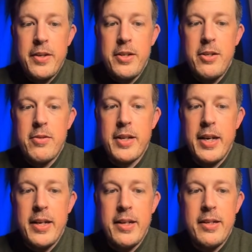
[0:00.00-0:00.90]
You
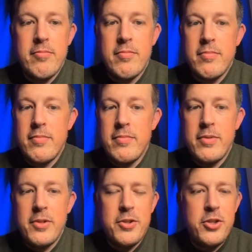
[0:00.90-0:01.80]
can
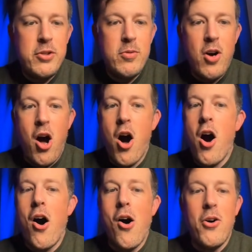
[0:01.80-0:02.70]
do
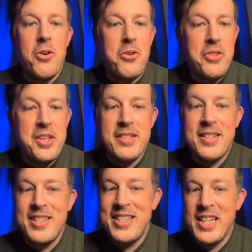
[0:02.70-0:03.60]
all this
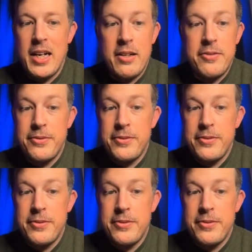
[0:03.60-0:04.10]
stuff,